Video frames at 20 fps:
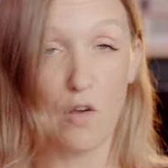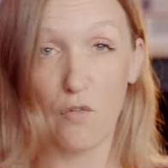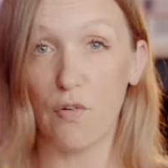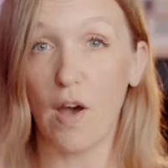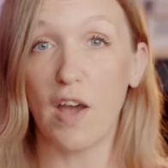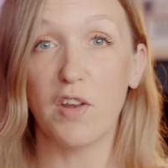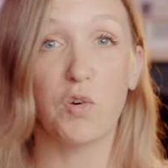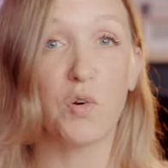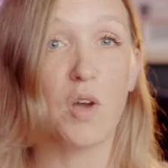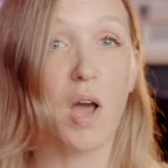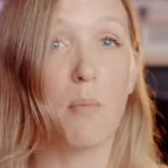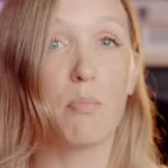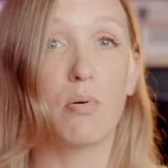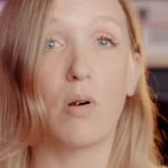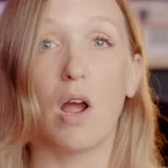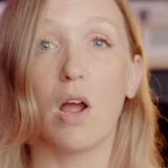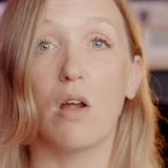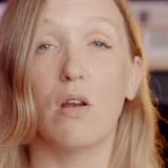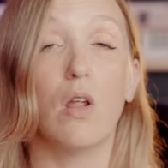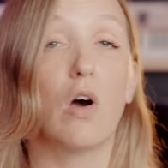Final Cut
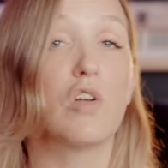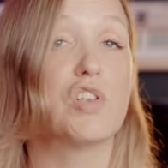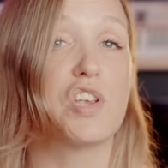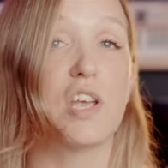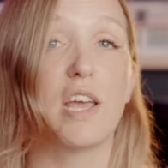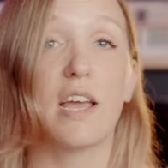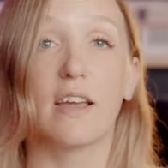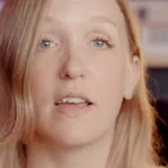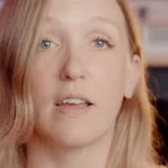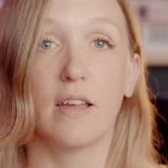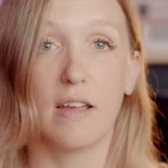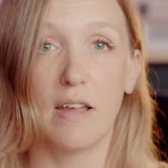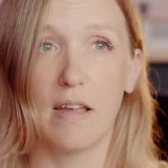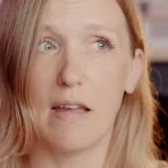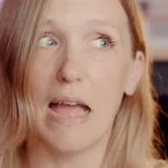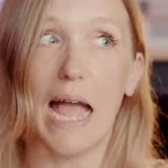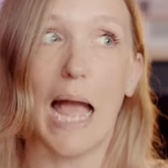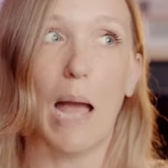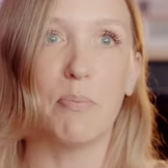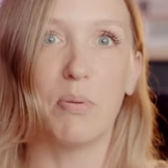Pro, Logic,
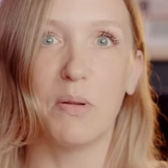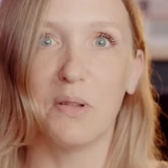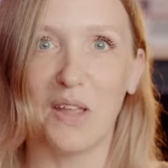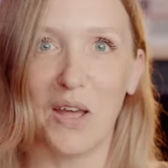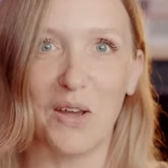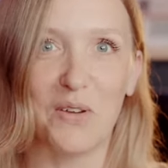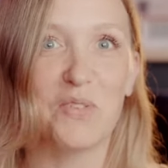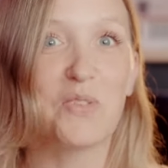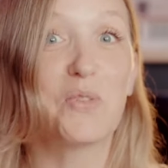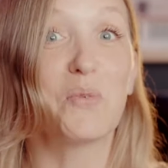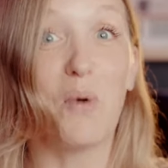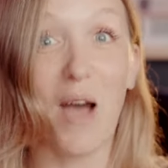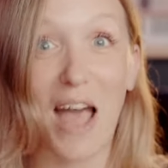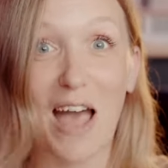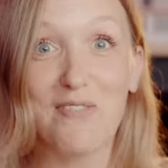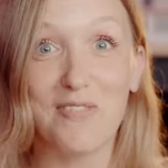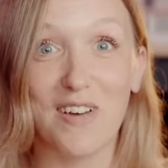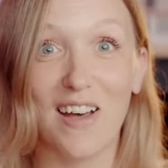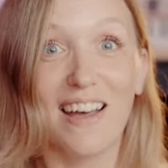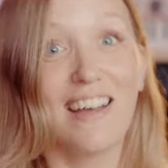Apple Notes,
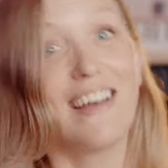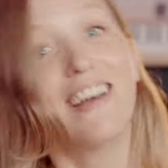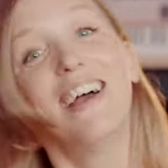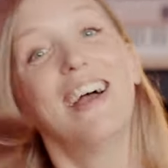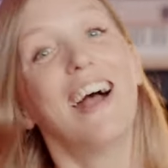whatever